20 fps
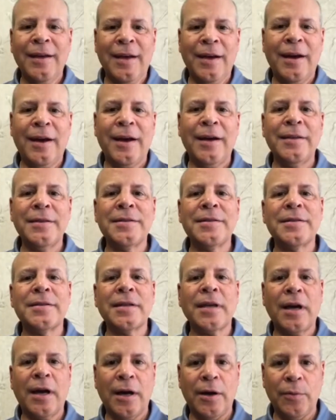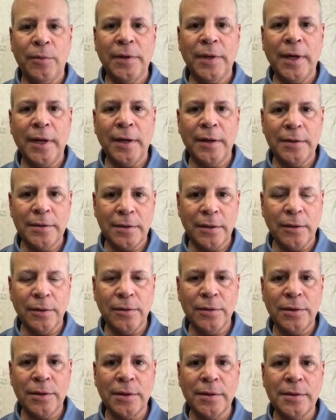Hi, this is Scott with Data
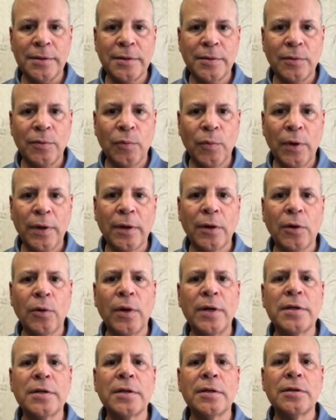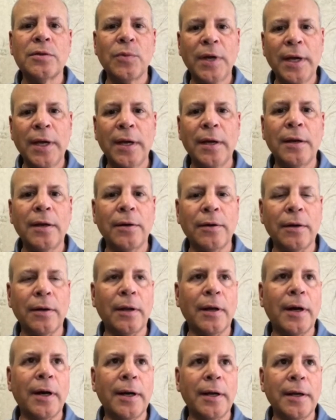Solutions. One of the questions we get here a
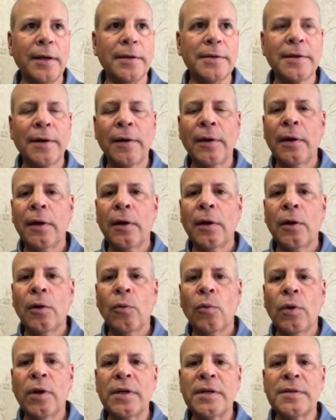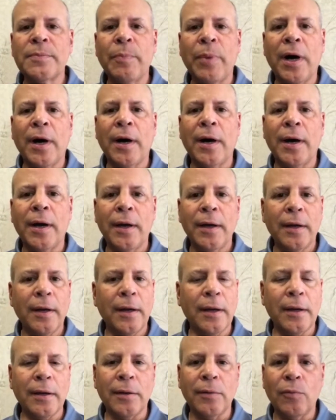lot is, what is PII
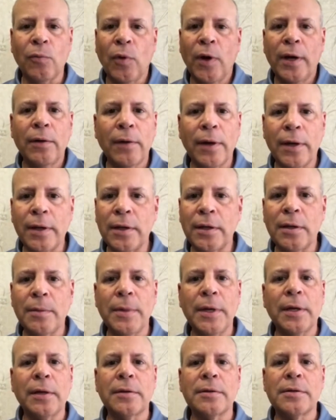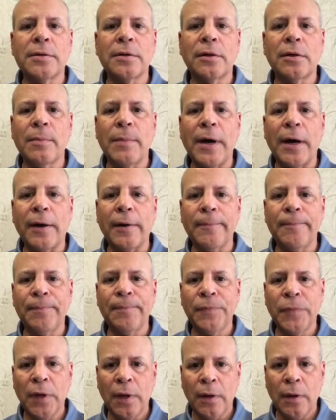and why do I need to be concerned about it?
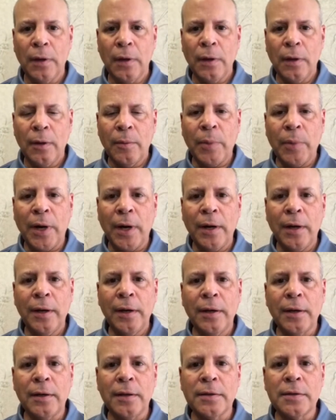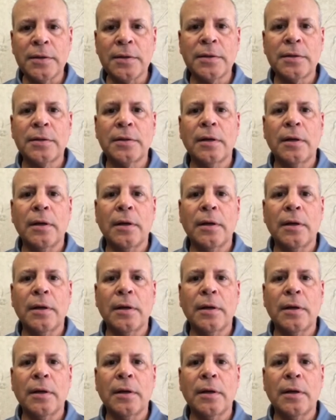PII is